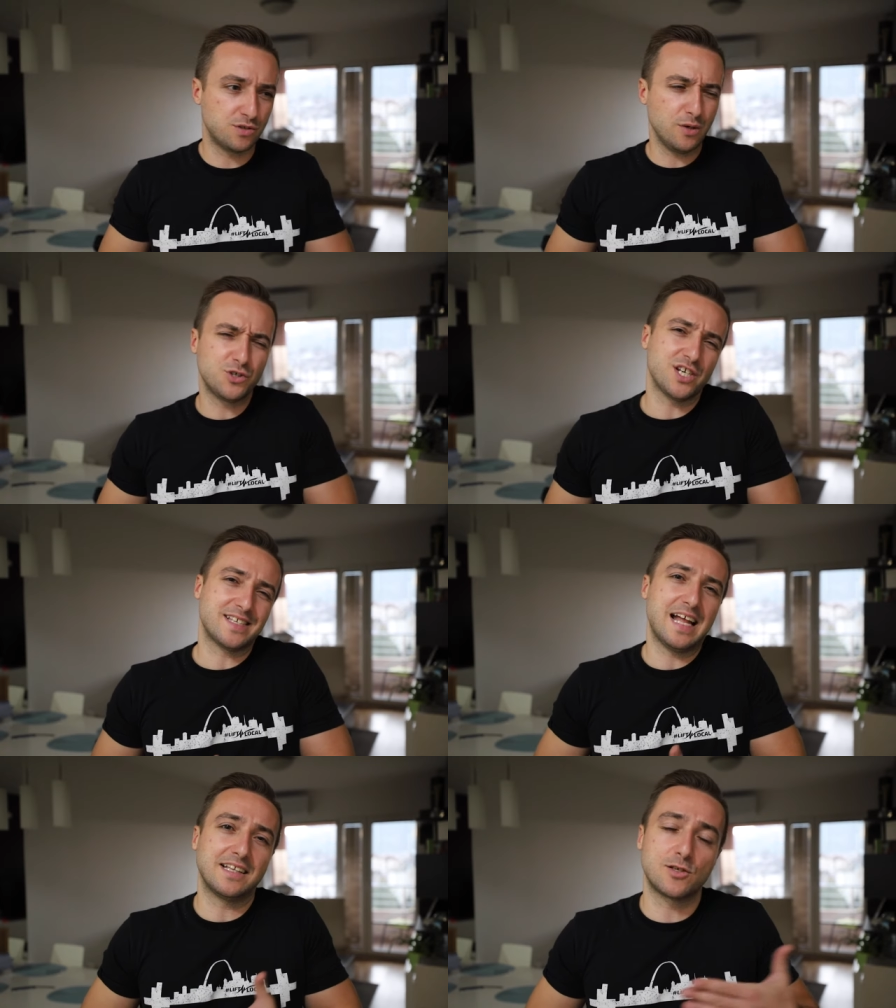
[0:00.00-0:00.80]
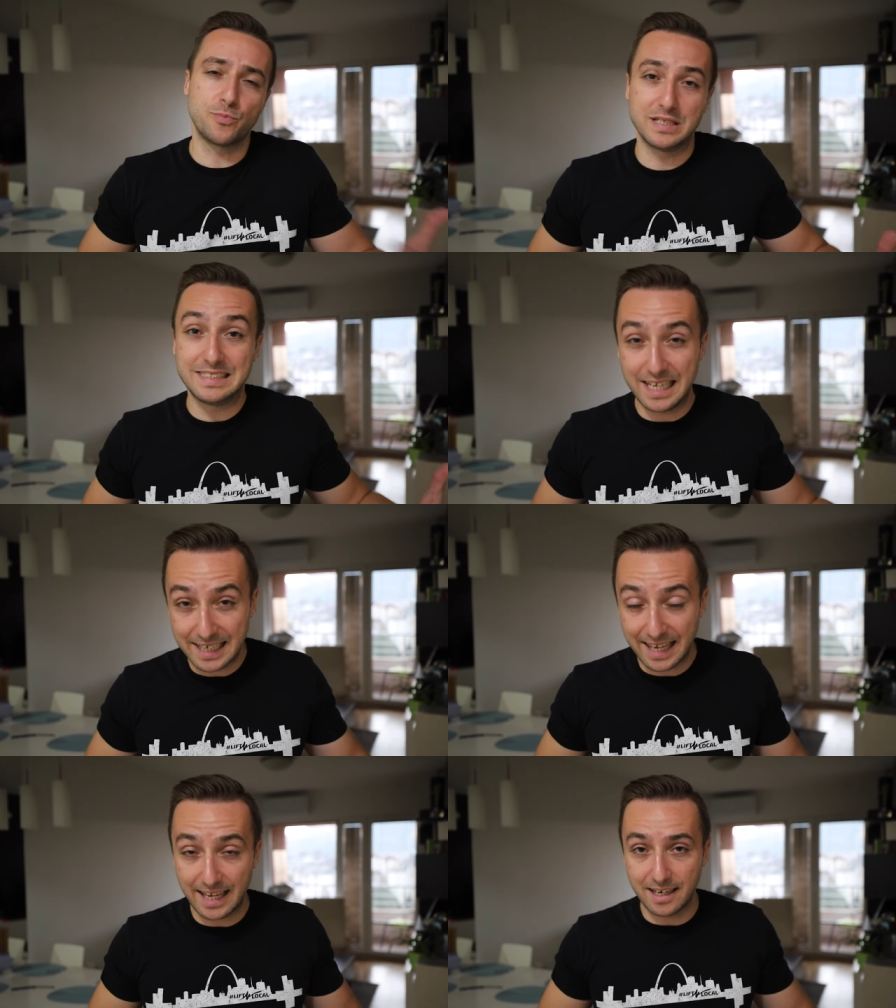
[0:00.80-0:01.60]
they were just not super
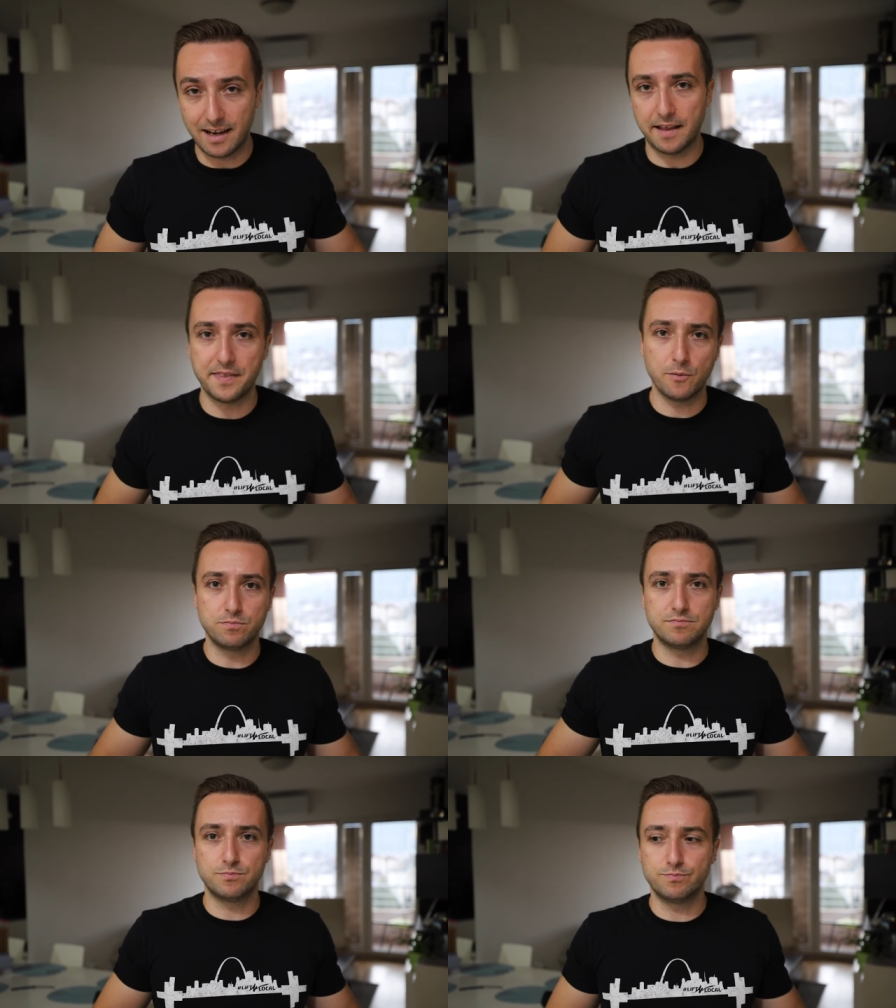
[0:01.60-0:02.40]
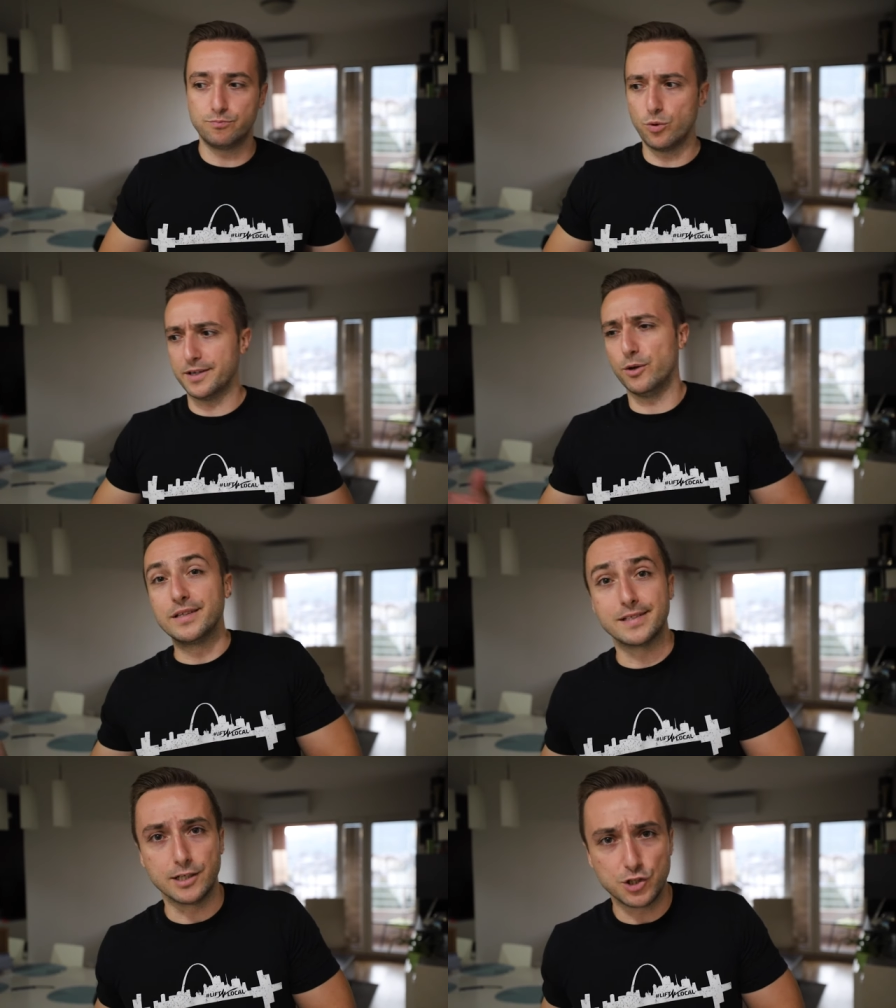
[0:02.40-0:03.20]
dedicated and they weren't
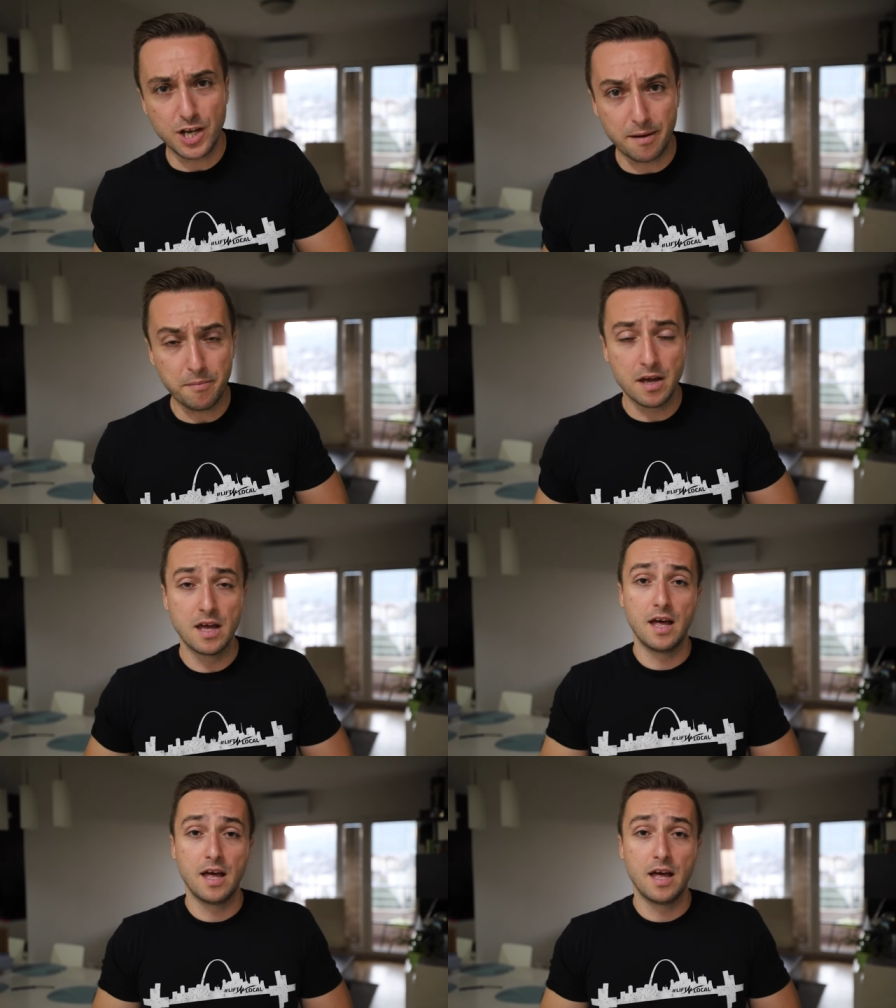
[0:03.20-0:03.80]
going to the gym,